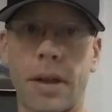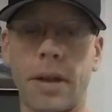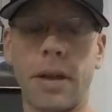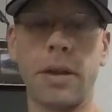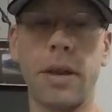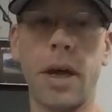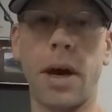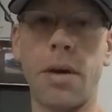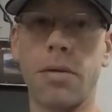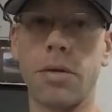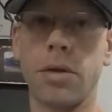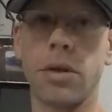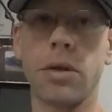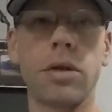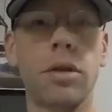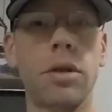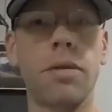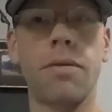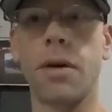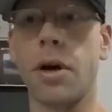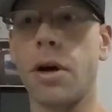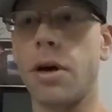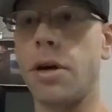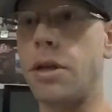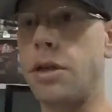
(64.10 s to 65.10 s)
that that was just a
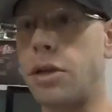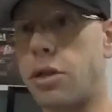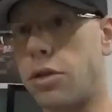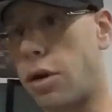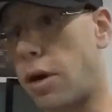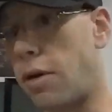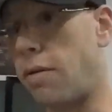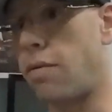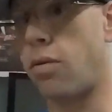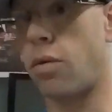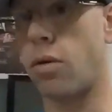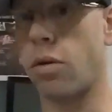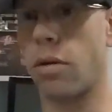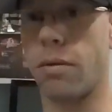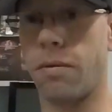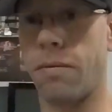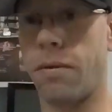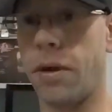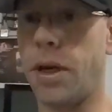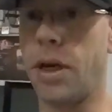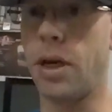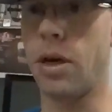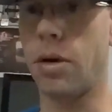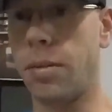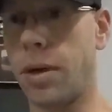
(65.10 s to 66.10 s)
very straightforward
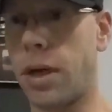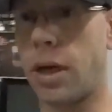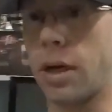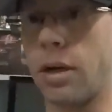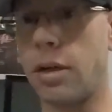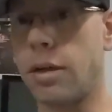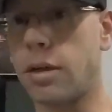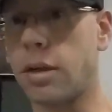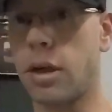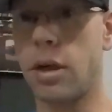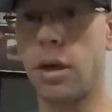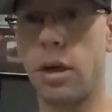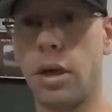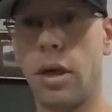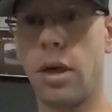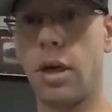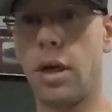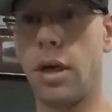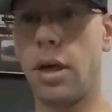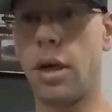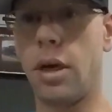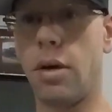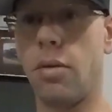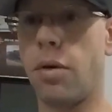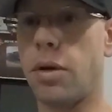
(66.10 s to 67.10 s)
video, because
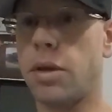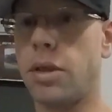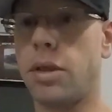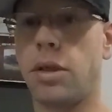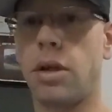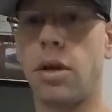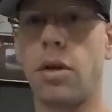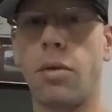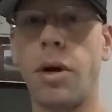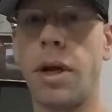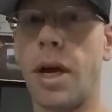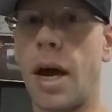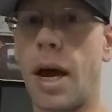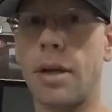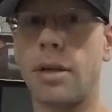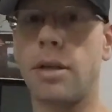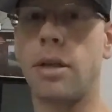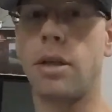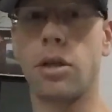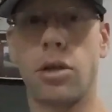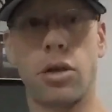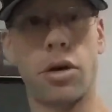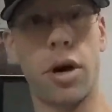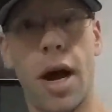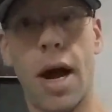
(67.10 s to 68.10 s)
it wasn't until we got to
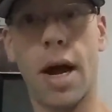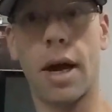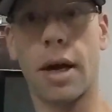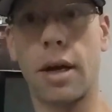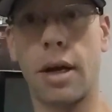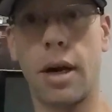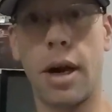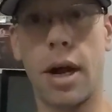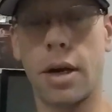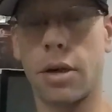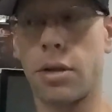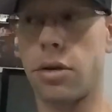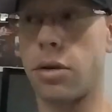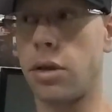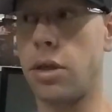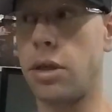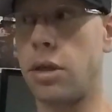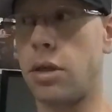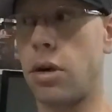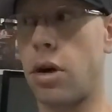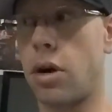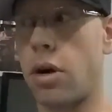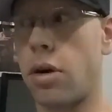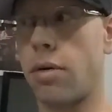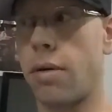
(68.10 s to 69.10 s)
the track and actually
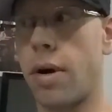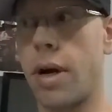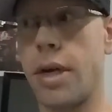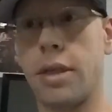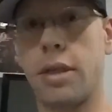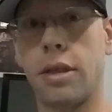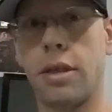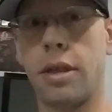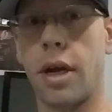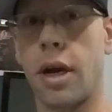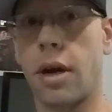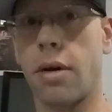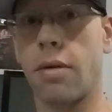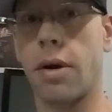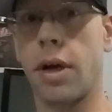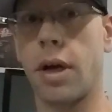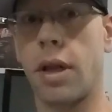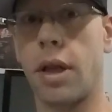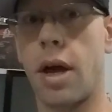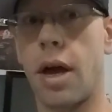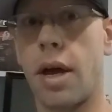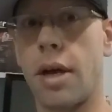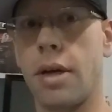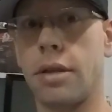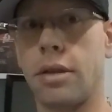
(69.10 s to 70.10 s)
started racing that I
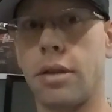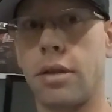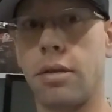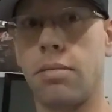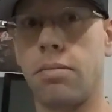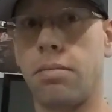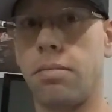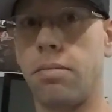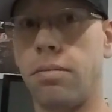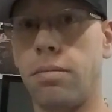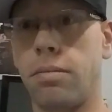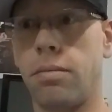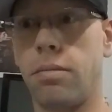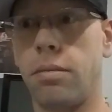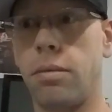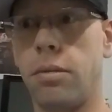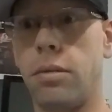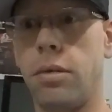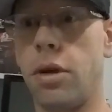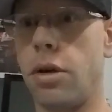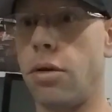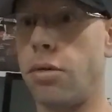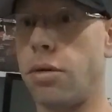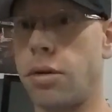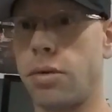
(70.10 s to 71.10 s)
realized
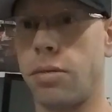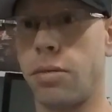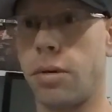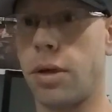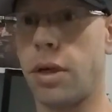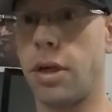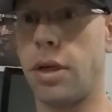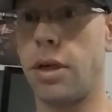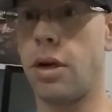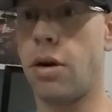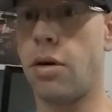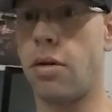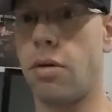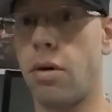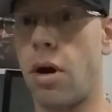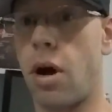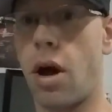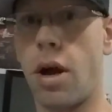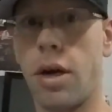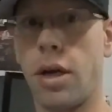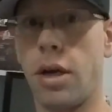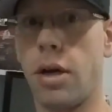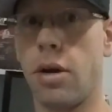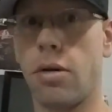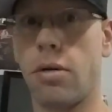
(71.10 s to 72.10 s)
there was really no
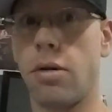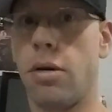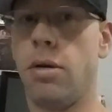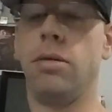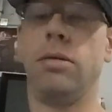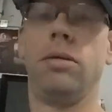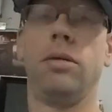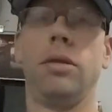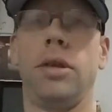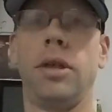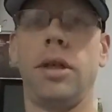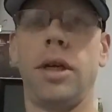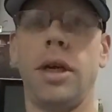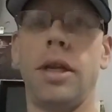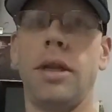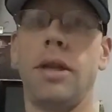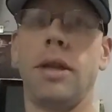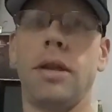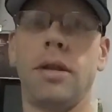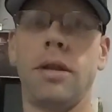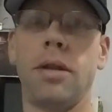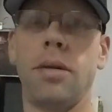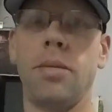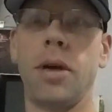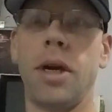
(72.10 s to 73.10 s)
audio
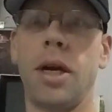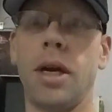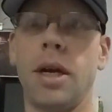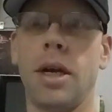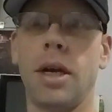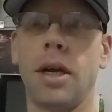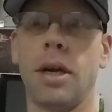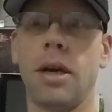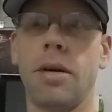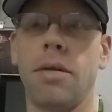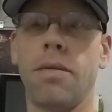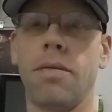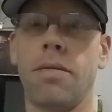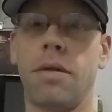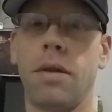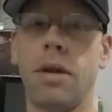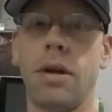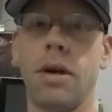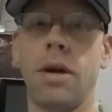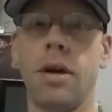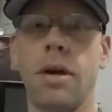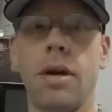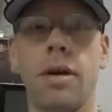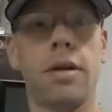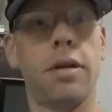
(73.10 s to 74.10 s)
in the beginning of
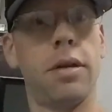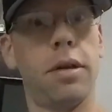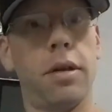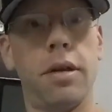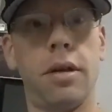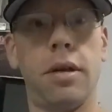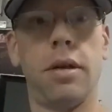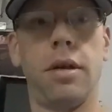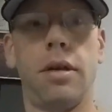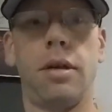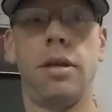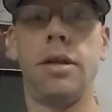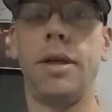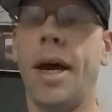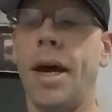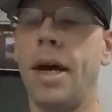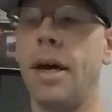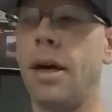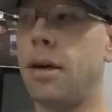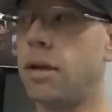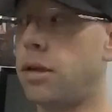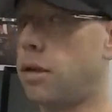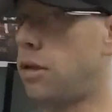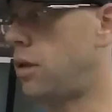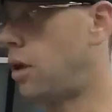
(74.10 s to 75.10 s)
the
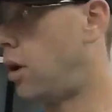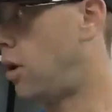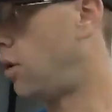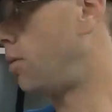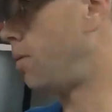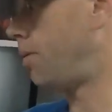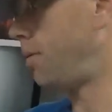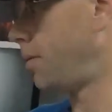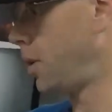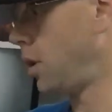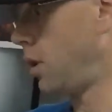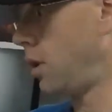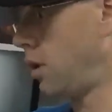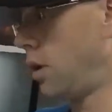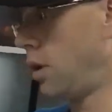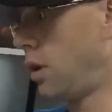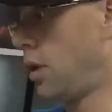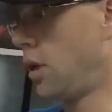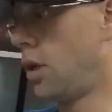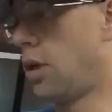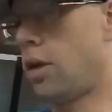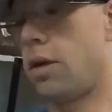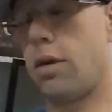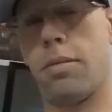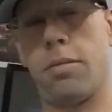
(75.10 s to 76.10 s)
day. So
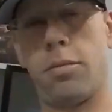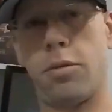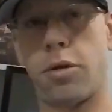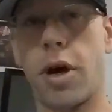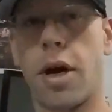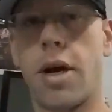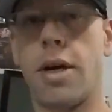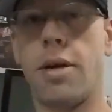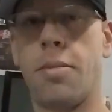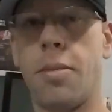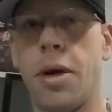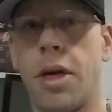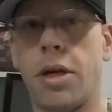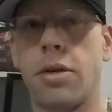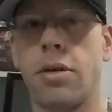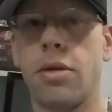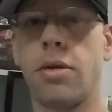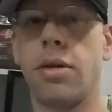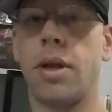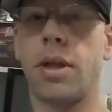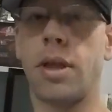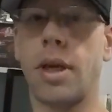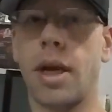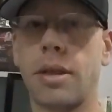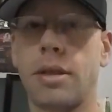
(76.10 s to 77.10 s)
trying to make sure
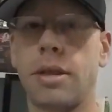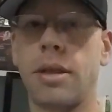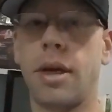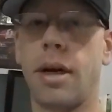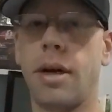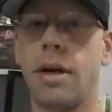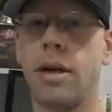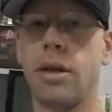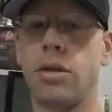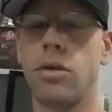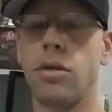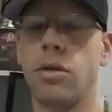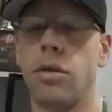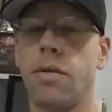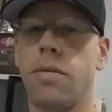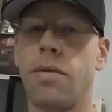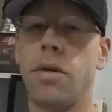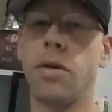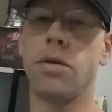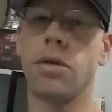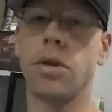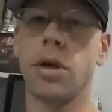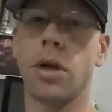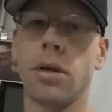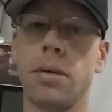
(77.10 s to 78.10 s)
that that's not an issue in the
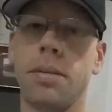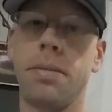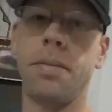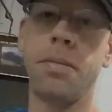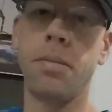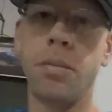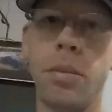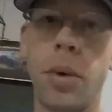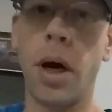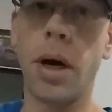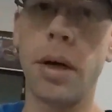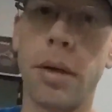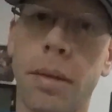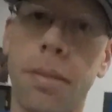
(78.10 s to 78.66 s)
future. But